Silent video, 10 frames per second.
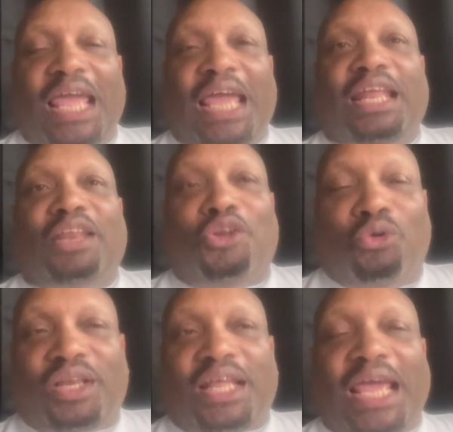And they
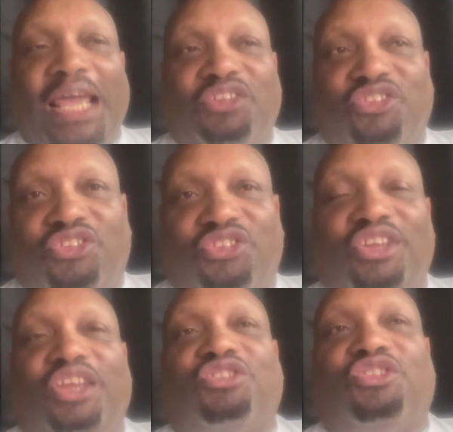know that the
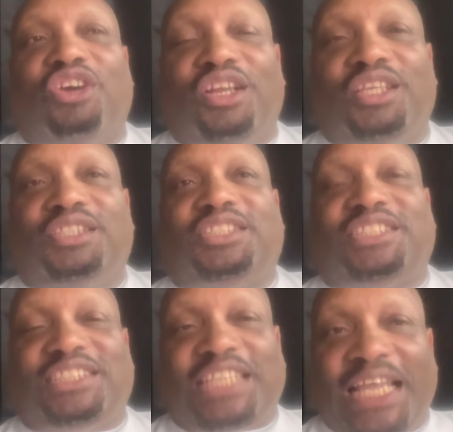SEC is gonna
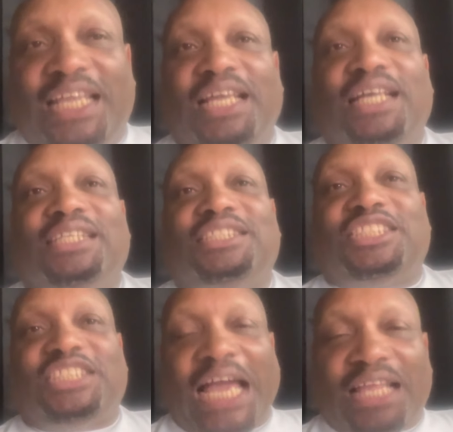stay
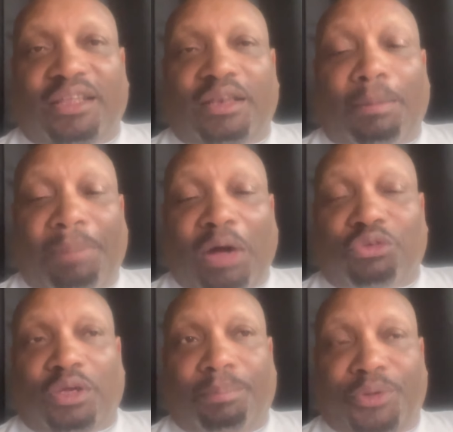silent
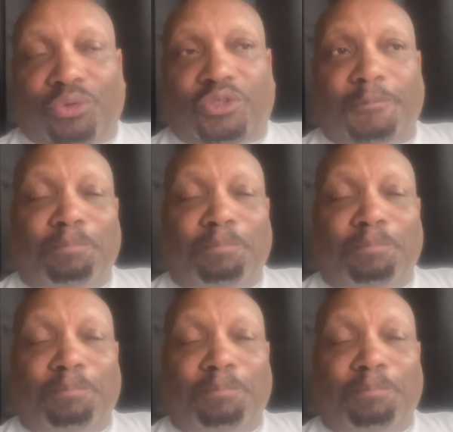about the abuse.